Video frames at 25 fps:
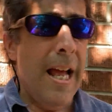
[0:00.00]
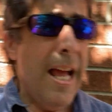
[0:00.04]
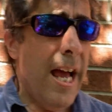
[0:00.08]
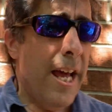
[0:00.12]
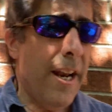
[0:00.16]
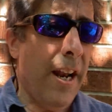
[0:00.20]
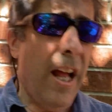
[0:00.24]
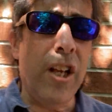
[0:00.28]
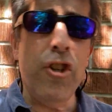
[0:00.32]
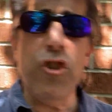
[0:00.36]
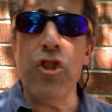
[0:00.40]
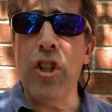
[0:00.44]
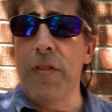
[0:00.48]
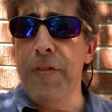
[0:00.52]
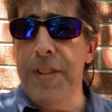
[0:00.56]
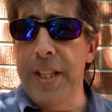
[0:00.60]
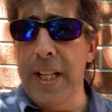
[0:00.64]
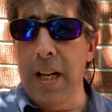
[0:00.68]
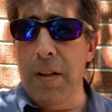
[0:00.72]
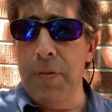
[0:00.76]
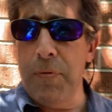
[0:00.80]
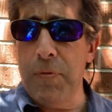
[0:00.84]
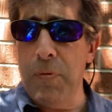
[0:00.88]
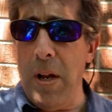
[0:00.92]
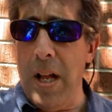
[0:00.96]
And I'll share everything
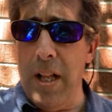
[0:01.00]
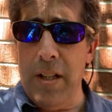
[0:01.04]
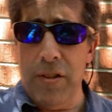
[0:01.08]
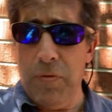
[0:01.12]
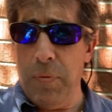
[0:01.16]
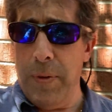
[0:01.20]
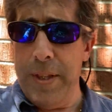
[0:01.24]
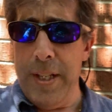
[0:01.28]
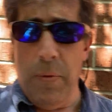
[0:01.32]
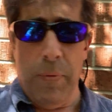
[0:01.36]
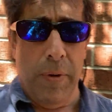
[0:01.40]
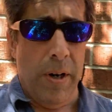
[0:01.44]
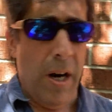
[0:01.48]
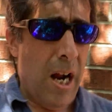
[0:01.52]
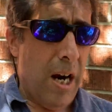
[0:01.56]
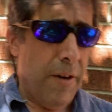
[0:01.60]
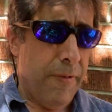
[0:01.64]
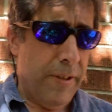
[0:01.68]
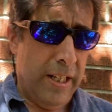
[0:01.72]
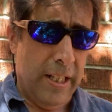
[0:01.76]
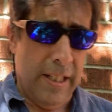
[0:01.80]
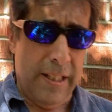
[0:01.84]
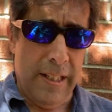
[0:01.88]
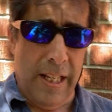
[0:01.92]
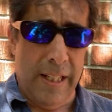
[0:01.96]
else with you. We're
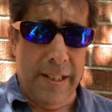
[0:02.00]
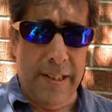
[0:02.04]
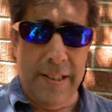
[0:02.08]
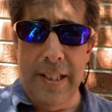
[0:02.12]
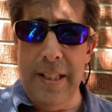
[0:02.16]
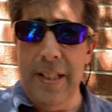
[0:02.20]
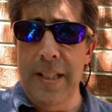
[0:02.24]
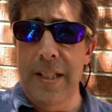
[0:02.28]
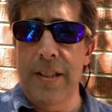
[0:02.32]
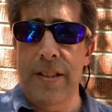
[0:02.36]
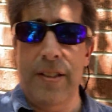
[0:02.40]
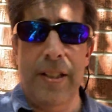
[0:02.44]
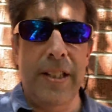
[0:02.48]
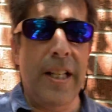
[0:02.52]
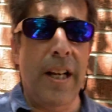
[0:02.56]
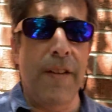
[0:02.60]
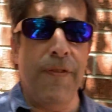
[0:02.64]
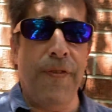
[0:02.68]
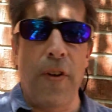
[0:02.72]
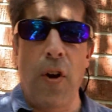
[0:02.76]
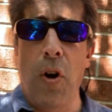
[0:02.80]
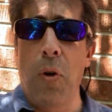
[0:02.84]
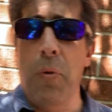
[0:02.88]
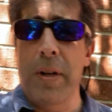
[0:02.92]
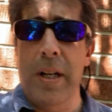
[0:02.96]
hiring a
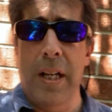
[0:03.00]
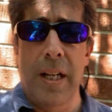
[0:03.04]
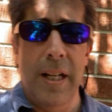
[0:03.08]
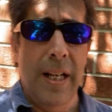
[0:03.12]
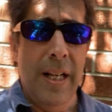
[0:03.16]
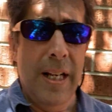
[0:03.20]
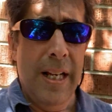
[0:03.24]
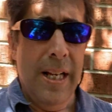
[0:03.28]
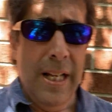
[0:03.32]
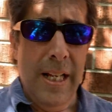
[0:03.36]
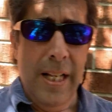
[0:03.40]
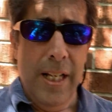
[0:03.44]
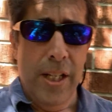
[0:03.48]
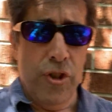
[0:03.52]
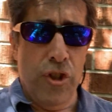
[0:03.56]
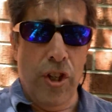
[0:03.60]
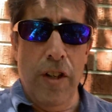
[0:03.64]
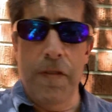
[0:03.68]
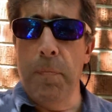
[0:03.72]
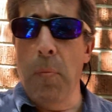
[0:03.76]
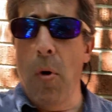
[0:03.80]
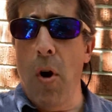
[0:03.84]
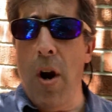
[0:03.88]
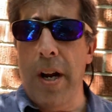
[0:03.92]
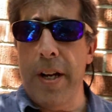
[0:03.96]
CFO and a
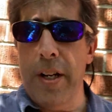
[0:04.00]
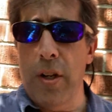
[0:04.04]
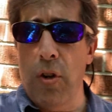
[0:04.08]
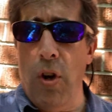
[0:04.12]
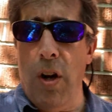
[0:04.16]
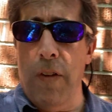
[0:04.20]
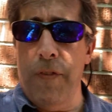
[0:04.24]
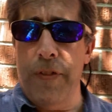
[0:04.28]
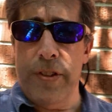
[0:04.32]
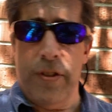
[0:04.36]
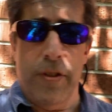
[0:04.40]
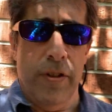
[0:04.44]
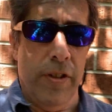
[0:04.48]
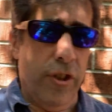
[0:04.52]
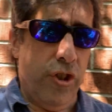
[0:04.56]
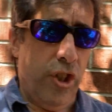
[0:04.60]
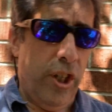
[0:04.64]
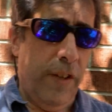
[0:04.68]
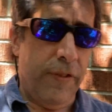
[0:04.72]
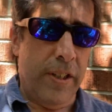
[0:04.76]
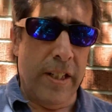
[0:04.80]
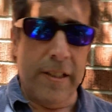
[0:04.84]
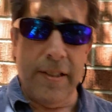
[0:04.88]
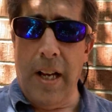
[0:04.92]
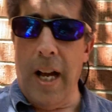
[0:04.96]
chief marketing officer and a
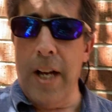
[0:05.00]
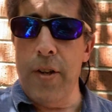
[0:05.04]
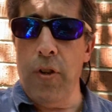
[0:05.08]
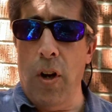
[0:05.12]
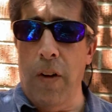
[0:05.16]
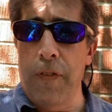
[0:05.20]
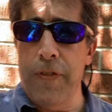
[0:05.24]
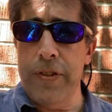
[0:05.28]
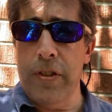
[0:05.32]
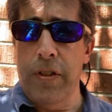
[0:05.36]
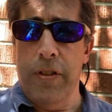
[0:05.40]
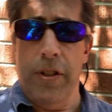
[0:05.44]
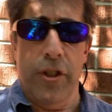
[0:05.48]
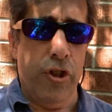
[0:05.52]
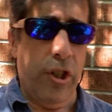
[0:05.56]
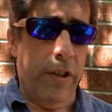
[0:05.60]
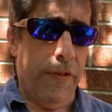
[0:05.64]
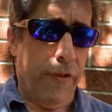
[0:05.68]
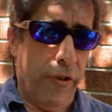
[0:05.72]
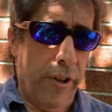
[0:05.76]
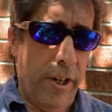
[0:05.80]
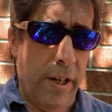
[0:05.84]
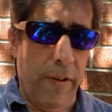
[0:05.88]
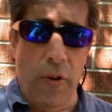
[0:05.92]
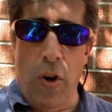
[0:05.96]
chief design officer and a chief
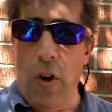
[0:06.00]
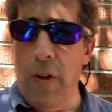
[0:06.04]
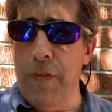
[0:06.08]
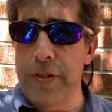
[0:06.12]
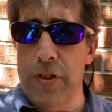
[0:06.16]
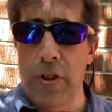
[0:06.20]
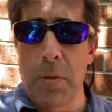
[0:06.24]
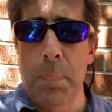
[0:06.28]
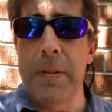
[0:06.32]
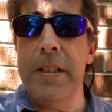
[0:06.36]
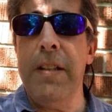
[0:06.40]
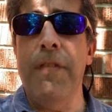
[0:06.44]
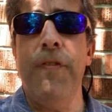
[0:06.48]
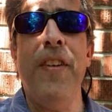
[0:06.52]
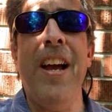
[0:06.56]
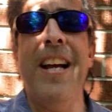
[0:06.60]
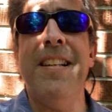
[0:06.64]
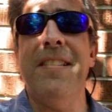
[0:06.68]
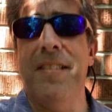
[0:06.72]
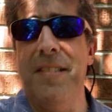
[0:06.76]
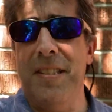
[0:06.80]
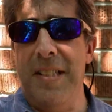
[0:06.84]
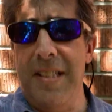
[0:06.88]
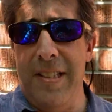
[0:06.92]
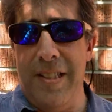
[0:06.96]
creative officer. But the
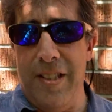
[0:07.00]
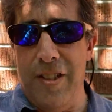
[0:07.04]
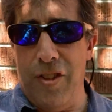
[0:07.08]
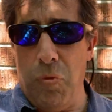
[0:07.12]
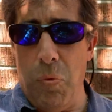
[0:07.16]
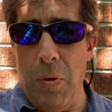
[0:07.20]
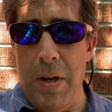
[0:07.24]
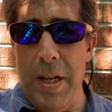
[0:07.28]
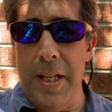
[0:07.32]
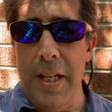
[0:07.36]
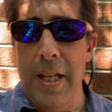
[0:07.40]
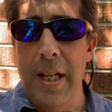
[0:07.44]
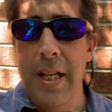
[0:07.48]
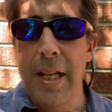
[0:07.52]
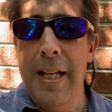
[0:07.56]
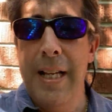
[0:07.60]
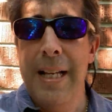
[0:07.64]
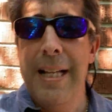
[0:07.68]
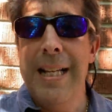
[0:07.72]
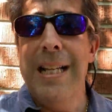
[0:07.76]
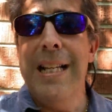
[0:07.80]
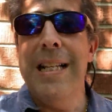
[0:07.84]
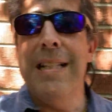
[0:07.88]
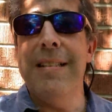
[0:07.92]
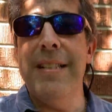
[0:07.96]
fastest, easiest way
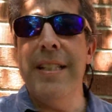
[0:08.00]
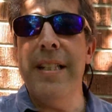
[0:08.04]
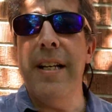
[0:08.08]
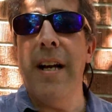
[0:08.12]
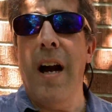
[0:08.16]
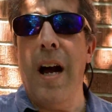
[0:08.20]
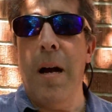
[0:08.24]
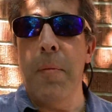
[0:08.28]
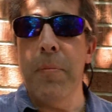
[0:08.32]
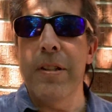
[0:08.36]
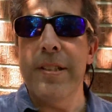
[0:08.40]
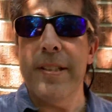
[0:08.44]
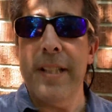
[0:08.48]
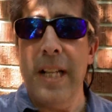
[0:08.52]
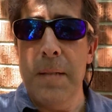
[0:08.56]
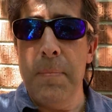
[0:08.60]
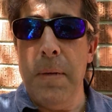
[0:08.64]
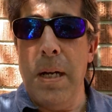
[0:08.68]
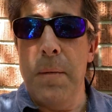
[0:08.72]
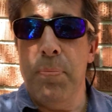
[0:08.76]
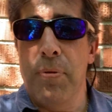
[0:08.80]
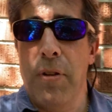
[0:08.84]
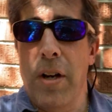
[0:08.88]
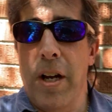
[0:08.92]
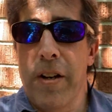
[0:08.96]
is e-commerce, getting
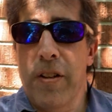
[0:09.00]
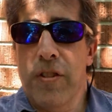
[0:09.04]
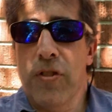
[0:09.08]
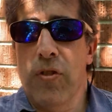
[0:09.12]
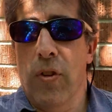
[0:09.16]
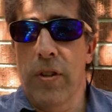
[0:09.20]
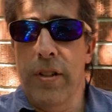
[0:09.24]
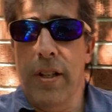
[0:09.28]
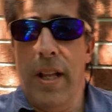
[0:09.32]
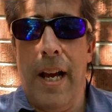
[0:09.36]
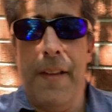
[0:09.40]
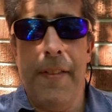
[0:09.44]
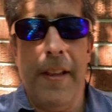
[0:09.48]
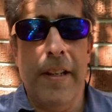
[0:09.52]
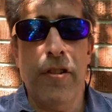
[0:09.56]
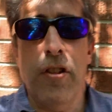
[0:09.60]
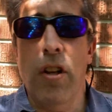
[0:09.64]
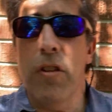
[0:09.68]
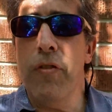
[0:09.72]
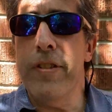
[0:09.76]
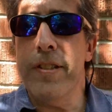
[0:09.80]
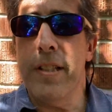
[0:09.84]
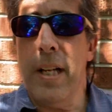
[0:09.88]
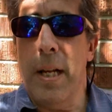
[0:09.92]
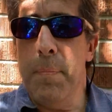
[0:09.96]
my products online. That's the
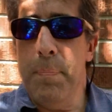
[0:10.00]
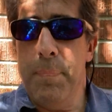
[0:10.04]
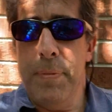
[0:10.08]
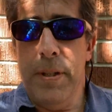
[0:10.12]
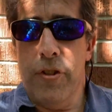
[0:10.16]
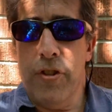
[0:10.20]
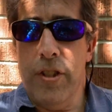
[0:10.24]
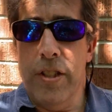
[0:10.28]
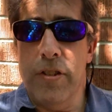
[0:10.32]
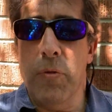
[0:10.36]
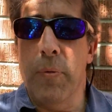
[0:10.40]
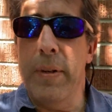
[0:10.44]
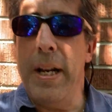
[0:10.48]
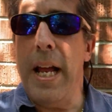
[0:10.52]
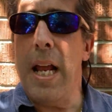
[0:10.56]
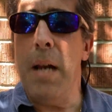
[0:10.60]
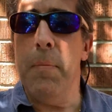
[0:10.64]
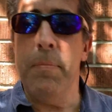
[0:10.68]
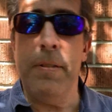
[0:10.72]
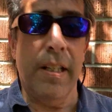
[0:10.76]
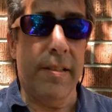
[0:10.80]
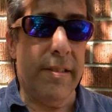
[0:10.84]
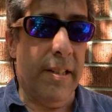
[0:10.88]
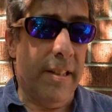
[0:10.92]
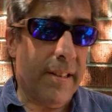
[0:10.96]
only reason I pitched this. So when Adam
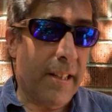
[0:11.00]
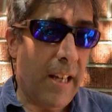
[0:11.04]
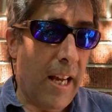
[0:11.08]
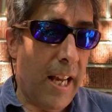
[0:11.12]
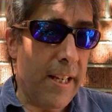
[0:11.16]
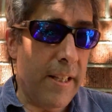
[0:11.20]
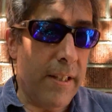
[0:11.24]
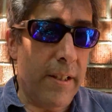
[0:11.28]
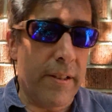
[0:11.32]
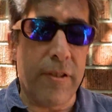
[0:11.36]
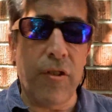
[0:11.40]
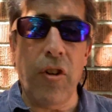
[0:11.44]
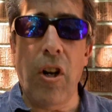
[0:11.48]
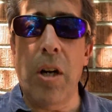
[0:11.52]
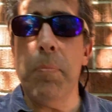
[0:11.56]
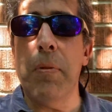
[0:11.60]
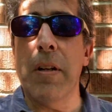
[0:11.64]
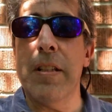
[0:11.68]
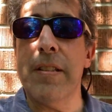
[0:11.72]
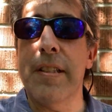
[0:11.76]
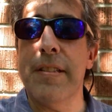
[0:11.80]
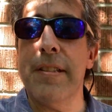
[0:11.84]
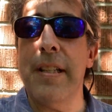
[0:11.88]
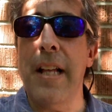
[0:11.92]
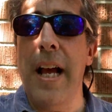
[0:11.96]
says, this guy at
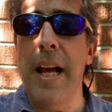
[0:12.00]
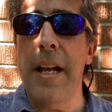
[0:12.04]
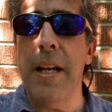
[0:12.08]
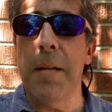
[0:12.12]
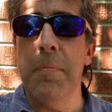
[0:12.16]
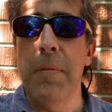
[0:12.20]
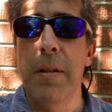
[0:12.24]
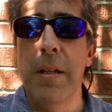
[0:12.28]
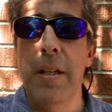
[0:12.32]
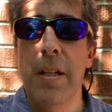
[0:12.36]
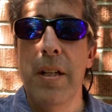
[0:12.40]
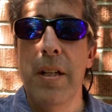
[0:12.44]
Starbucks says to Adam,